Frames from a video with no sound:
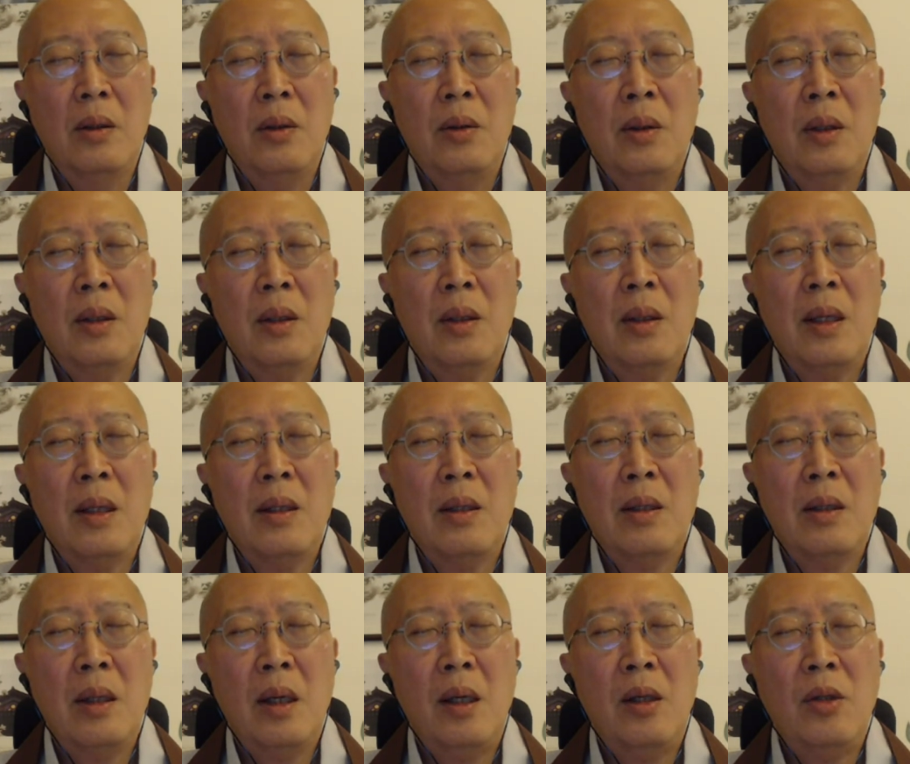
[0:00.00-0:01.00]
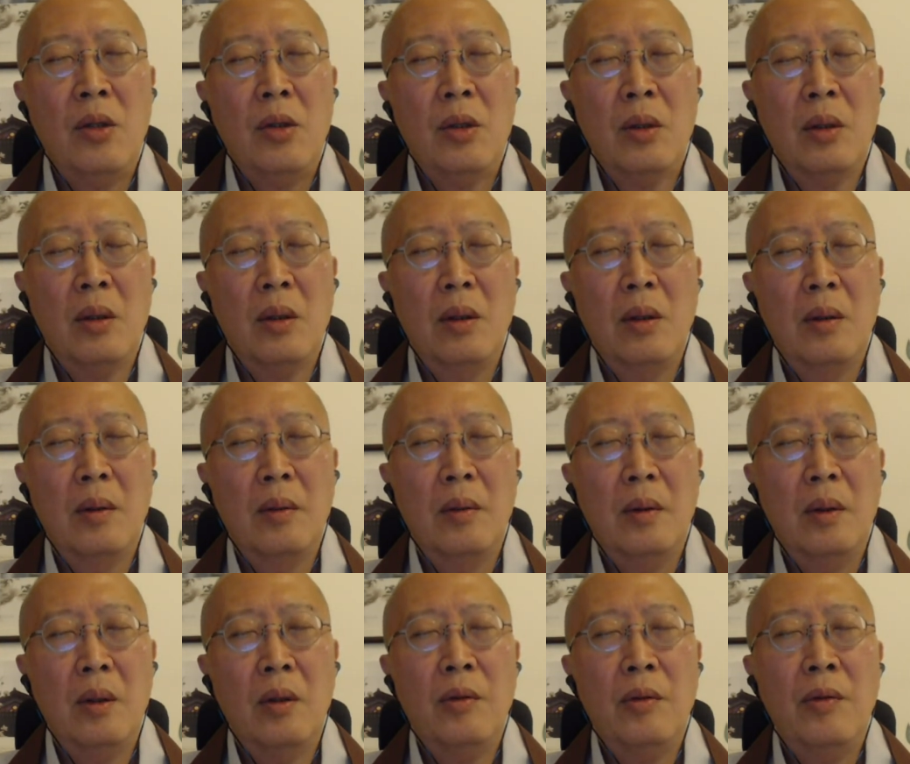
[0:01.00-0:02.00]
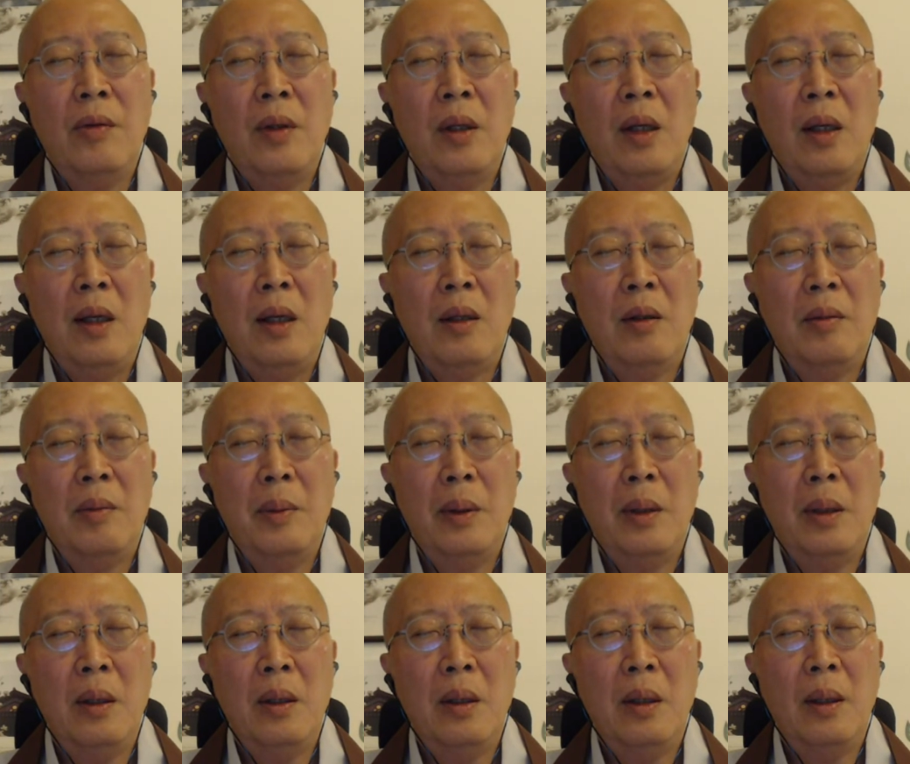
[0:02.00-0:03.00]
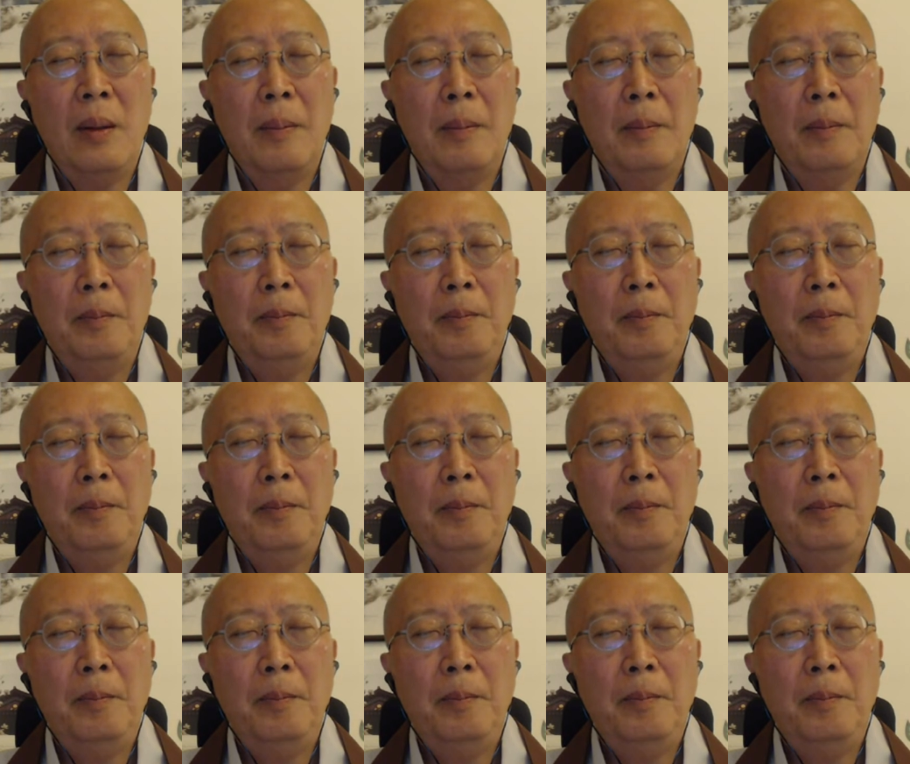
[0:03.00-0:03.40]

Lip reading: to the sensation, the feeling of breathing.